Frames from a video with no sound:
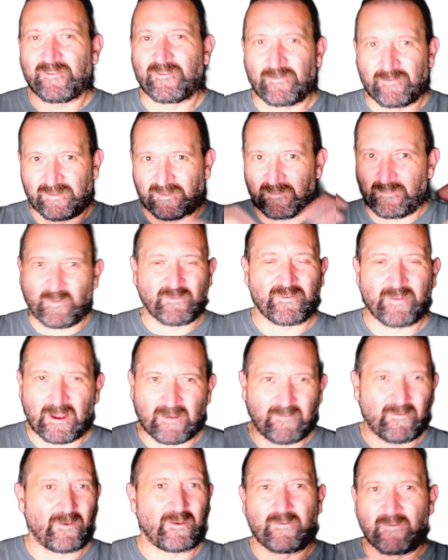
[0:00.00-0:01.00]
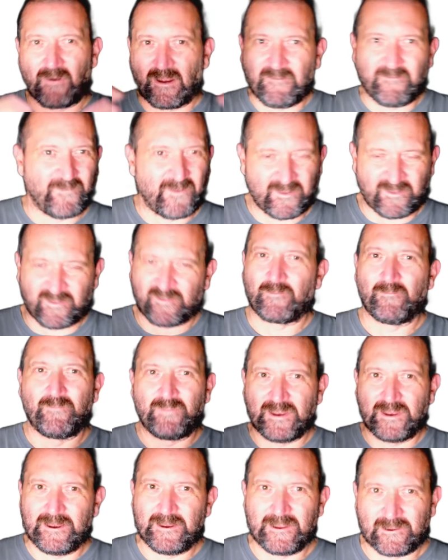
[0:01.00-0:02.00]
So suppose you have a graph that's
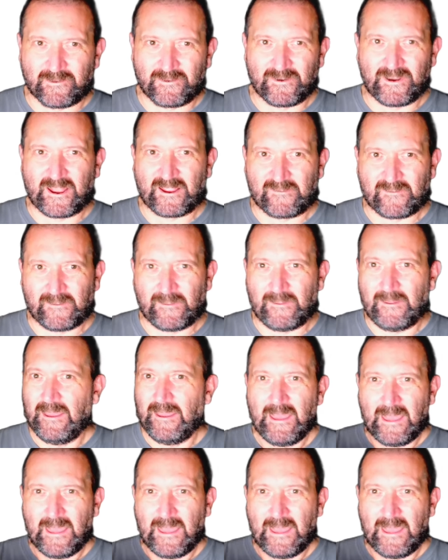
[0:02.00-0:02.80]
completely connected,